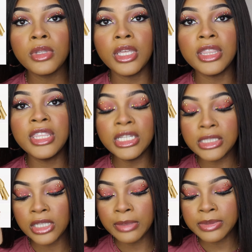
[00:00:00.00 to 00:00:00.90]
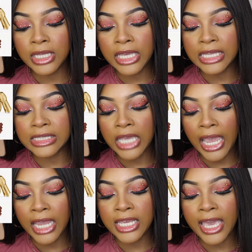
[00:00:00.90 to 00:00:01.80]
This lipstick is
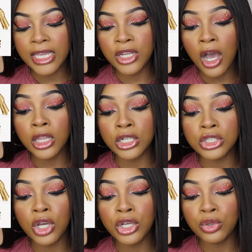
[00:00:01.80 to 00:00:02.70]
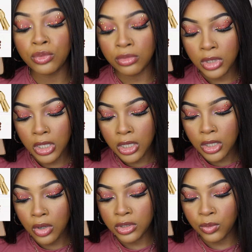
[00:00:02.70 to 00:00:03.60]
$88. Are you,
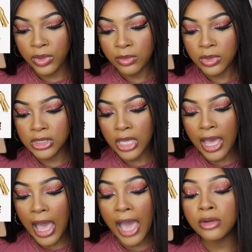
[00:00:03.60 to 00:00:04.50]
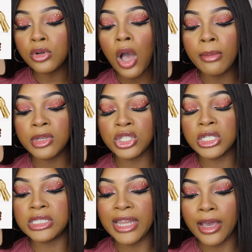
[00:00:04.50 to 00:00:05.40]
hold on, when was, I don't know how much it
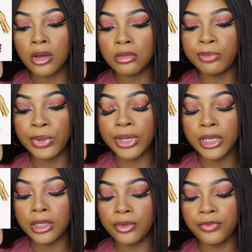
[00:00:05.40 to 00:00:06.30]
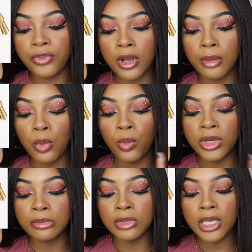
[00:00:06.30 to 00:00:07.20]
is now, but from
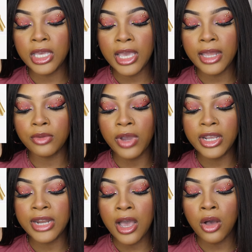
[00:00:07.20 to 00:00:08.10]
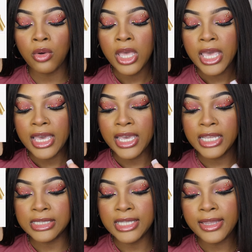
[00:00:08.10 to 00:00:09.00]
what I'm looking at right now,
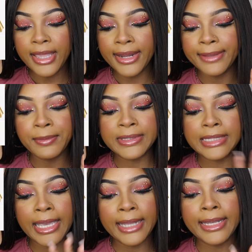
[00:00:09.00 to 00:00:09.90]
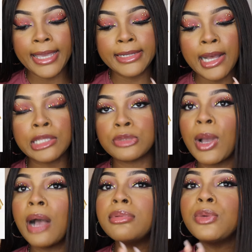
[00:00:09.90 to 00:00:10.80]
it said that it was $88.
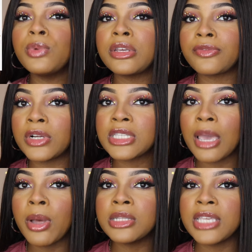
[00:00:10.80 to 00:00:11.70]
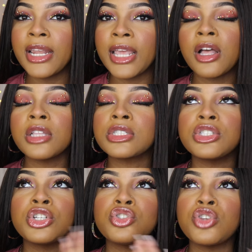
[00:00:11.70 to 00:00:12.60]
Probably when it first came out, it was $88,
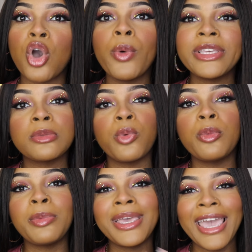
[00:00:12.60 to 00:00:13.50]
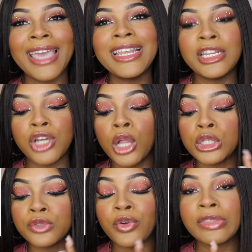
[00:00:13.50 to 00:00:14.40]
because there's no way someone would pay
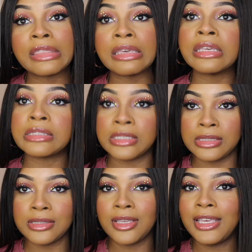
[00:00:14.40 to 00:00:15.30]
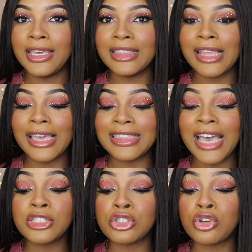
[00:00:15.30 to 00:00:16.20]
$88 for this. Like,
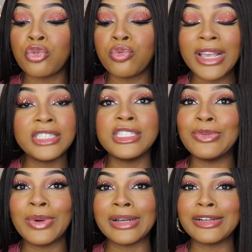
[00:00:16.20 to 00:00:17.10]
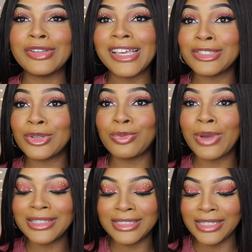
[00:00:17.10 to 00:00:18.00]
that's crazy work. That's
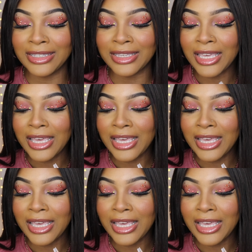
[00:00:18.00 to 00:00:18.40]
crazy.